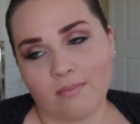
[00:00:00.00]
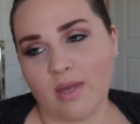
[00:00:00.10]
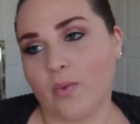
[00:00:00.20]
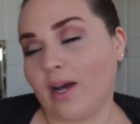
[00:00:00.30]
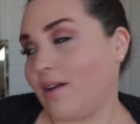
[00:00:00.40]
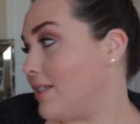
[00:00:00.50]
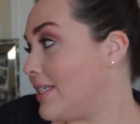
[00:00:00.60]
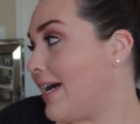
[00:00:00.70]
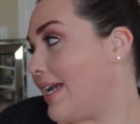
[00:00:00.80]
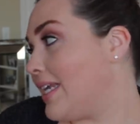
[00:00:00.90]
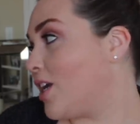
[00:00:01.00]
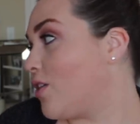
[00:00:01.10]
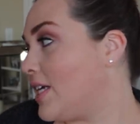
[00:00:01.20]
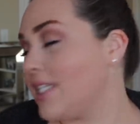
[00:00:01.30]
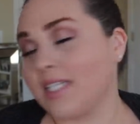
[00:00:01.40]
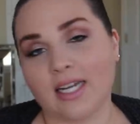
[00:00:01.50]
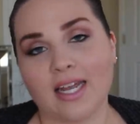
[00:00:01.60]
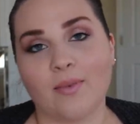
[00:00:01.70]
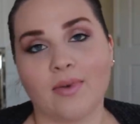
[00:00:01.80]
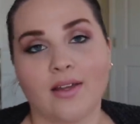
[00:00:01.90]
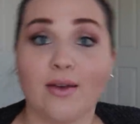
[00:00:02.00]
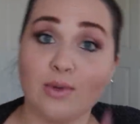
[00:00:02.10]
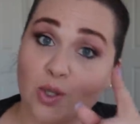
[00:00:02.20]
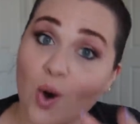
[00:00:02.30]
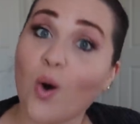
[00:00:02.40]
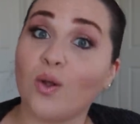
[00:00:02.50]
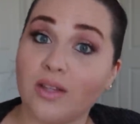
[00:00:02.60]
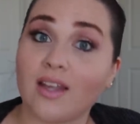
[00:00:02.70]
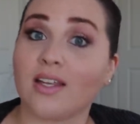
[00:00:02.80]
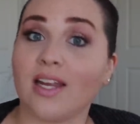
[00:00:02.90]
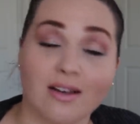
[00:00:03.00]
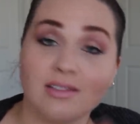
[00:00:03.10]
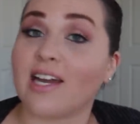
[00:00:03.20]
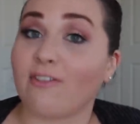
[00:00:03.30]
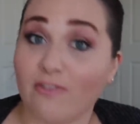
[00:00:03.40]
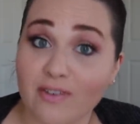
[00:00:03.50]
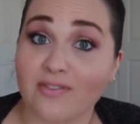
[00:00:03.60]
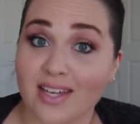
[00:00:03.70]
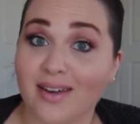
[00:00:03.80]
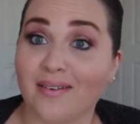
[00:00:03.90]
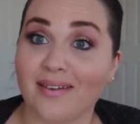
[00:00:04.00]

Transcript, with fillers: Meanwhile, it's 90 degrees today, but it was cold the other day. It was like 50,